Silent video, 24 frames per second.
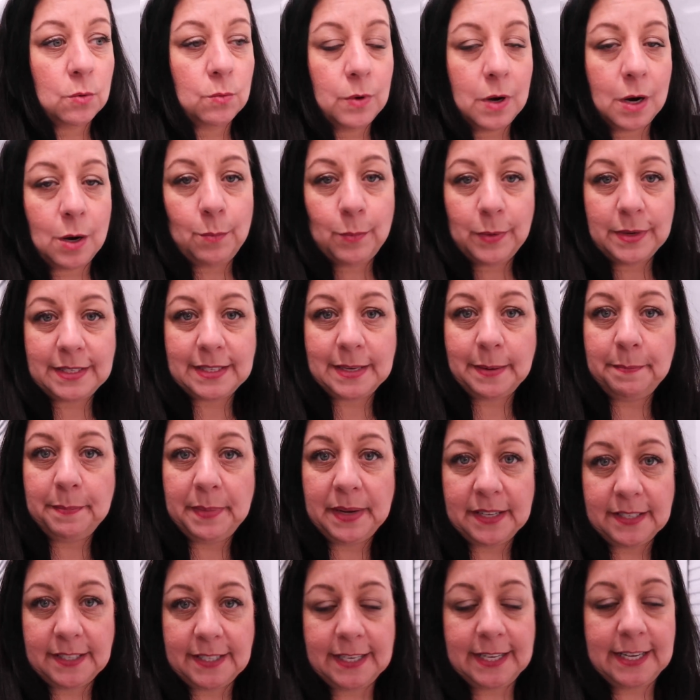Rome wasn't
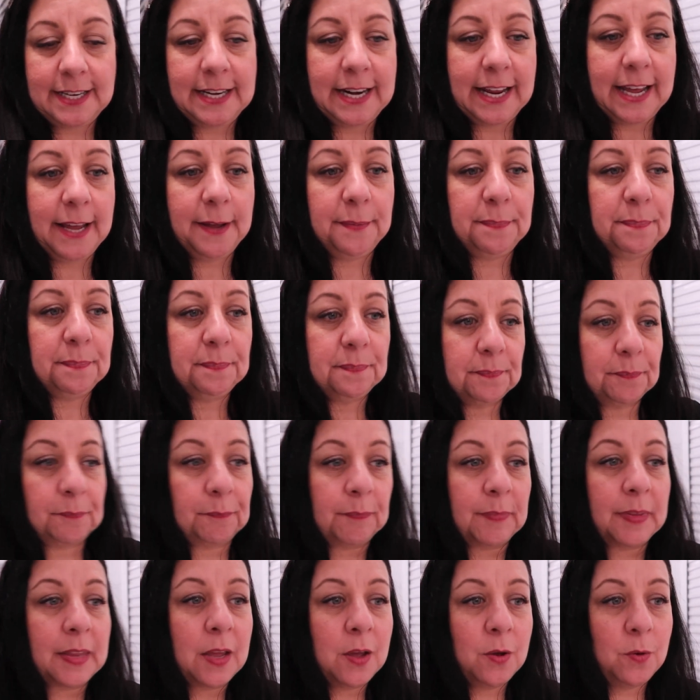built in a day?
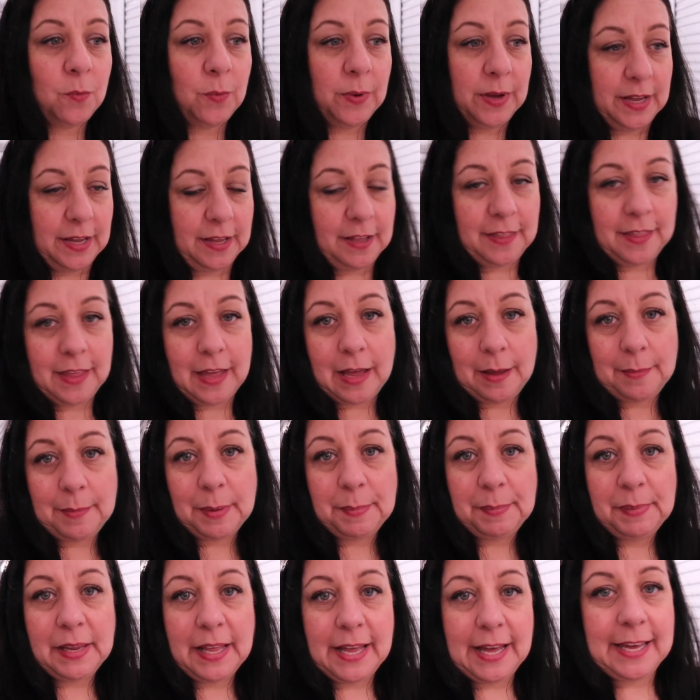Well, I'm
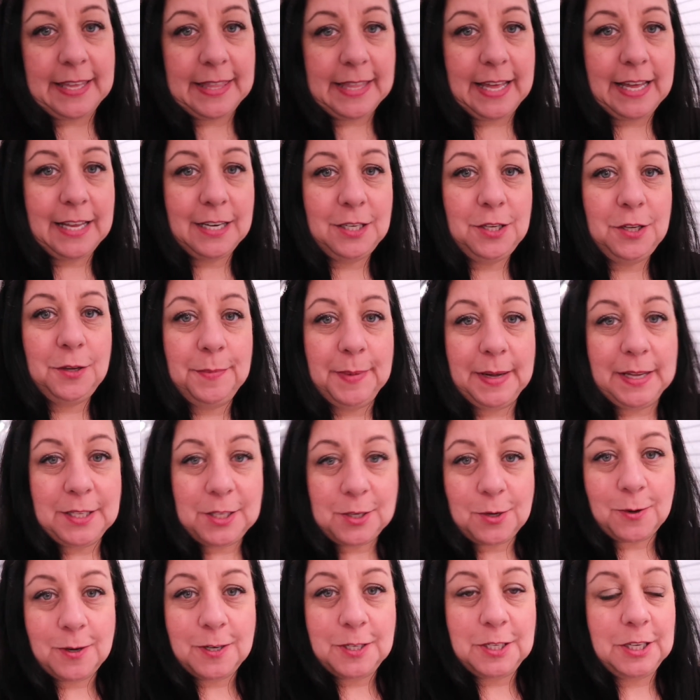applying that to my
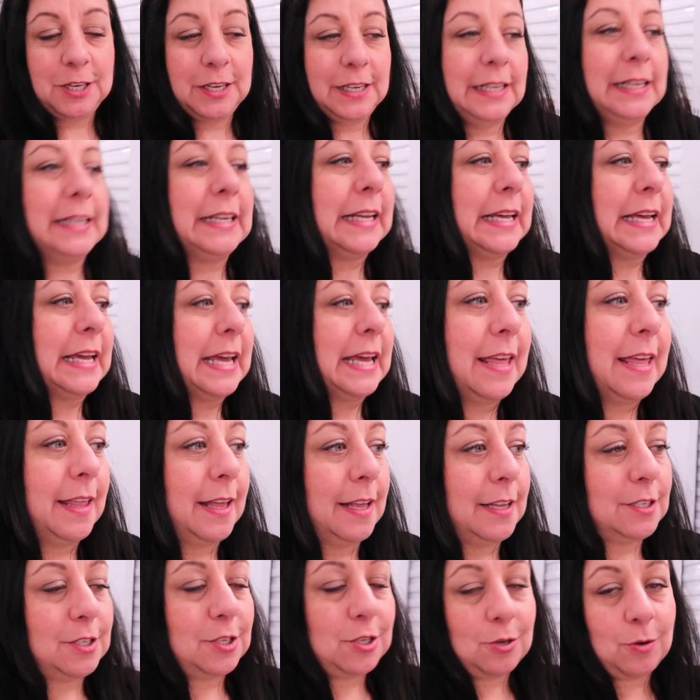storage unit.
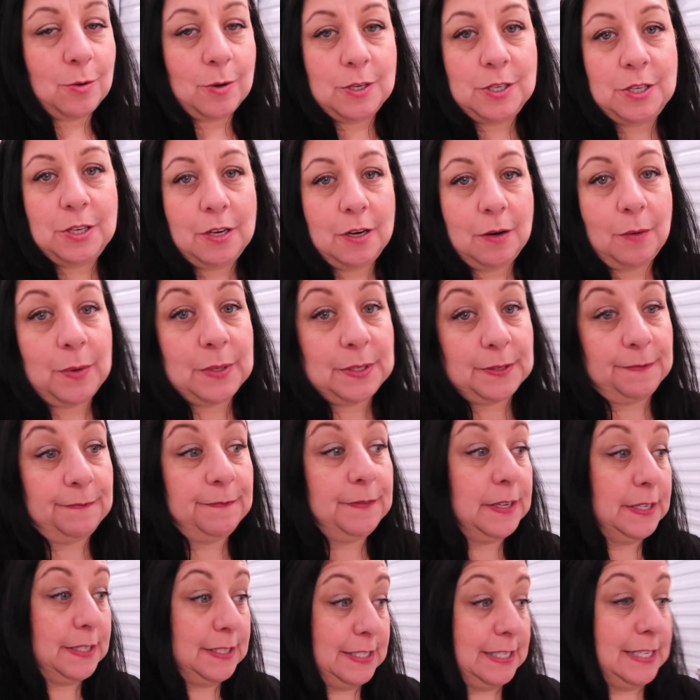That storage unit wasn't
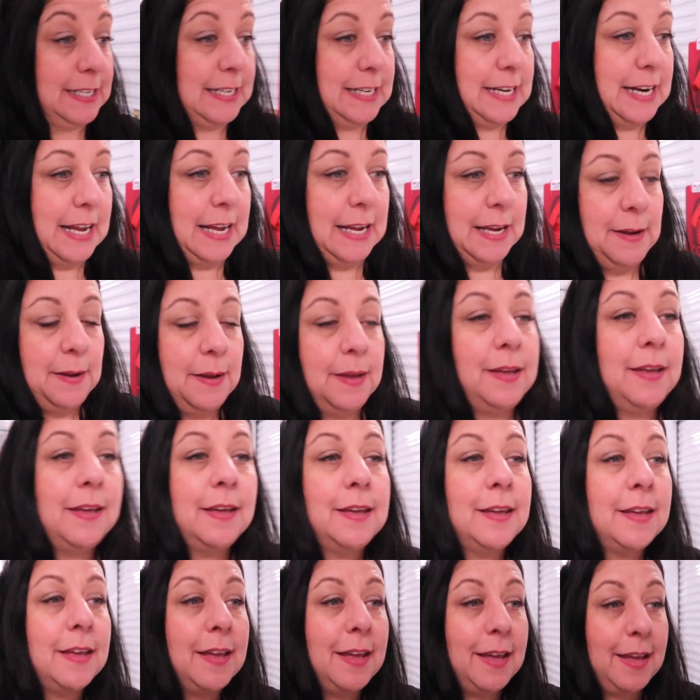filled in a day
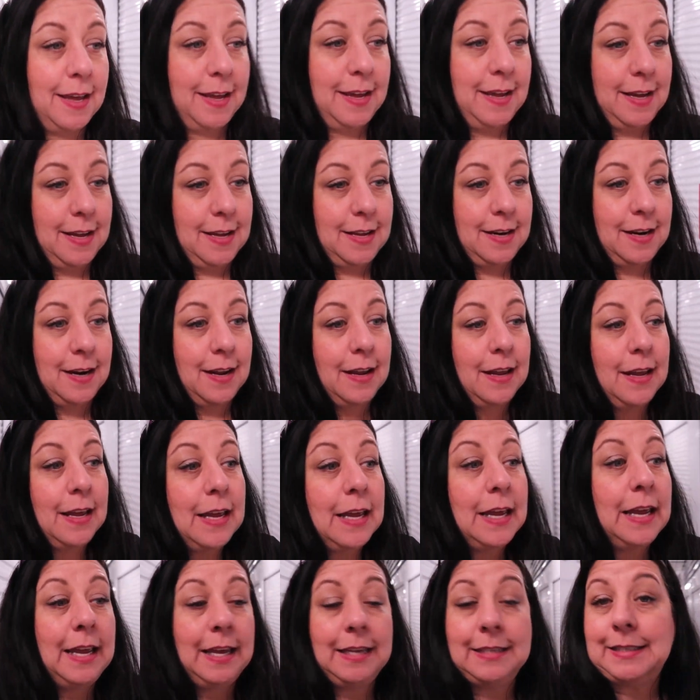and
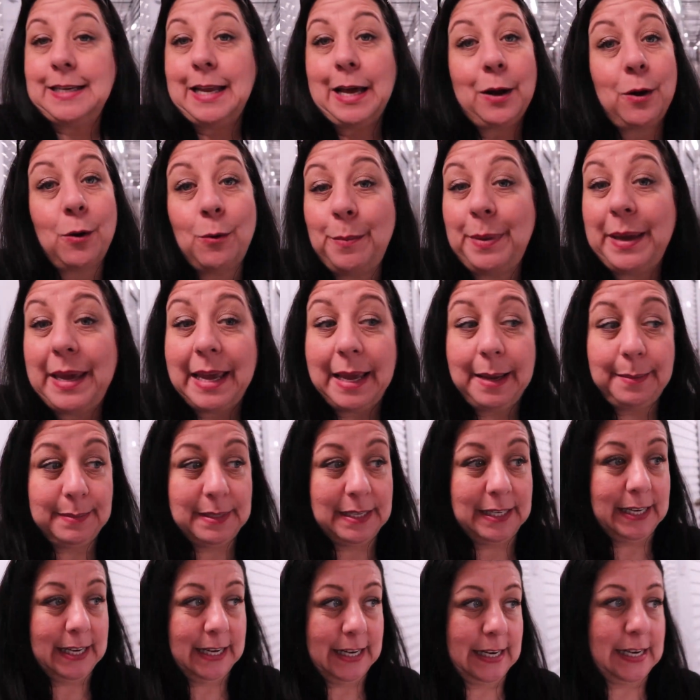it's not going to be
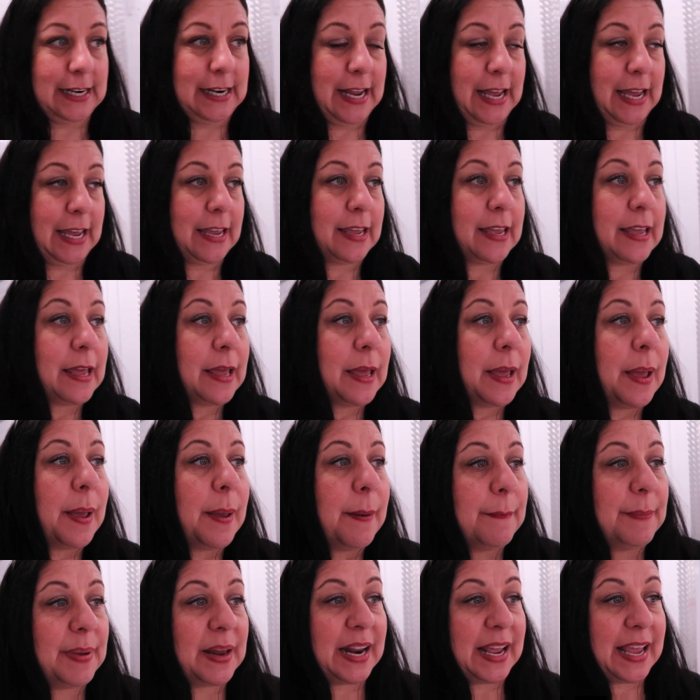emptied in a day.
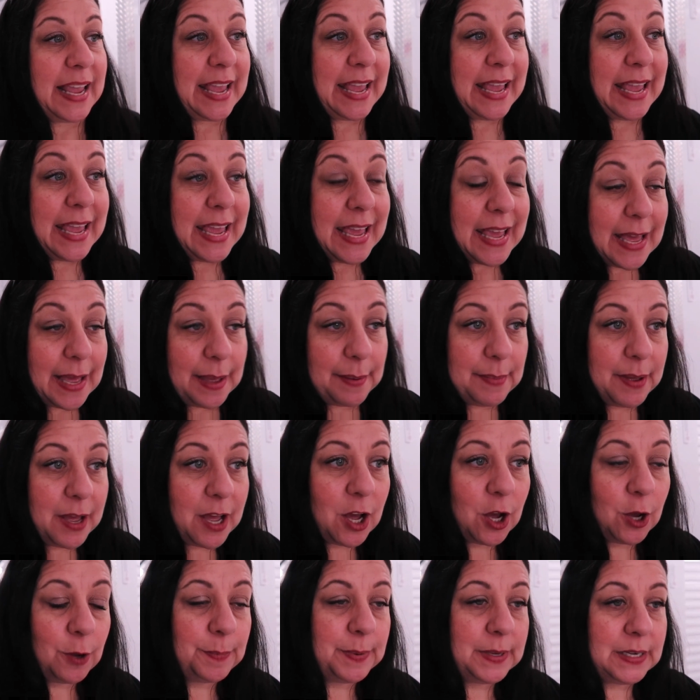But I am
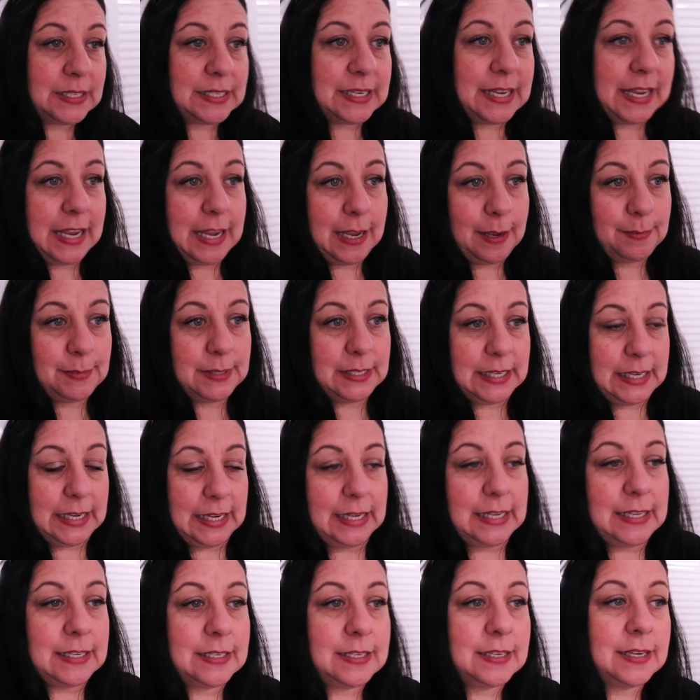hoping to empty
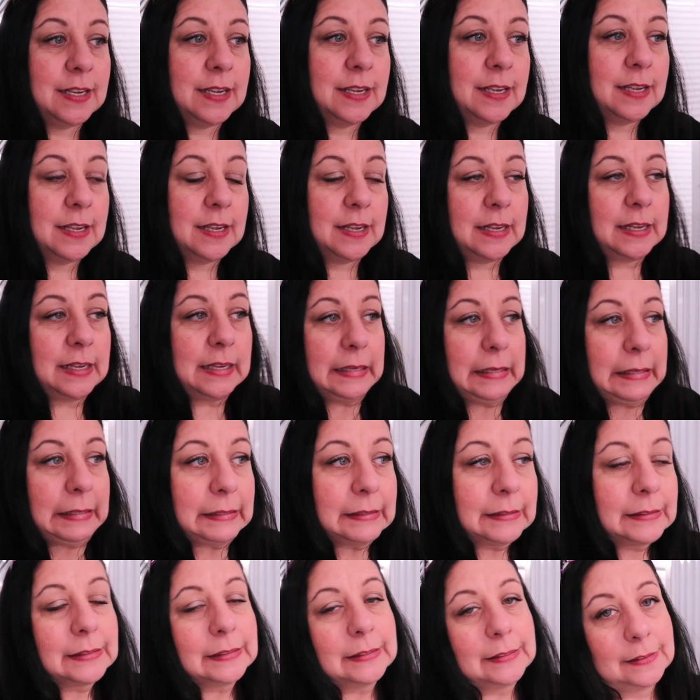it,
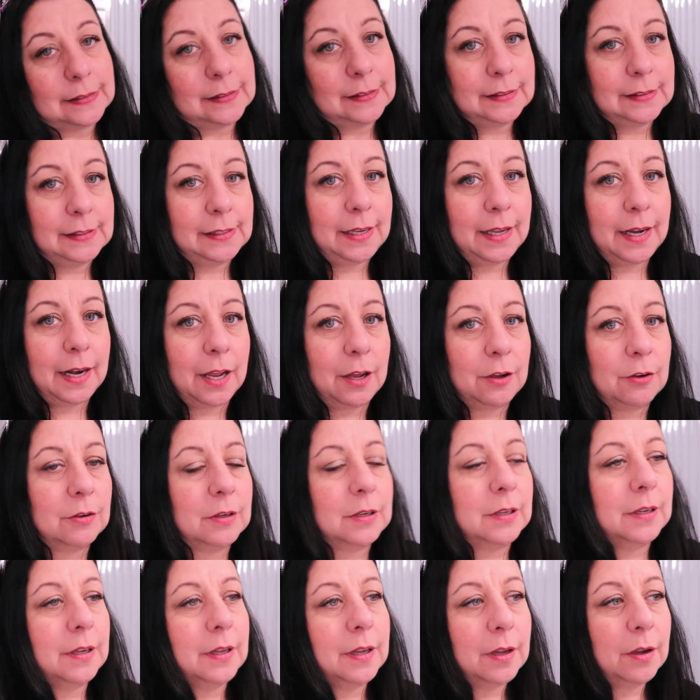you know,
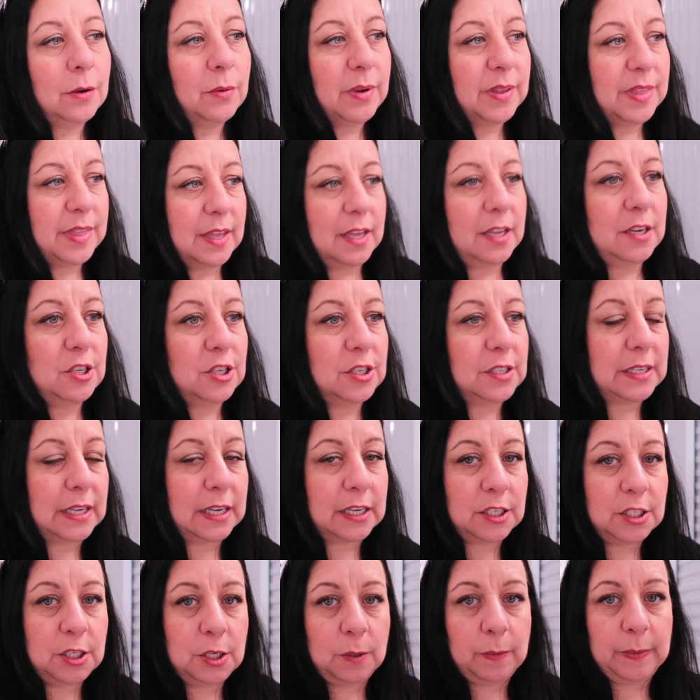within just
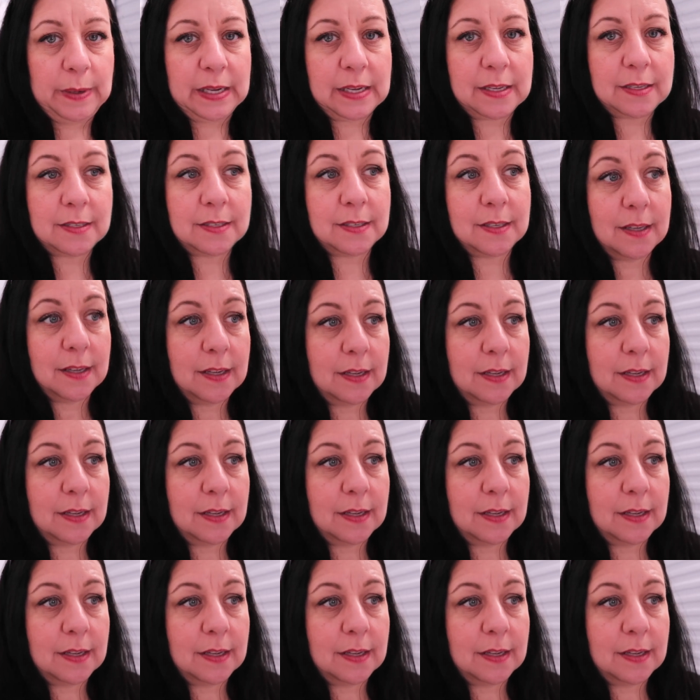like two weeks.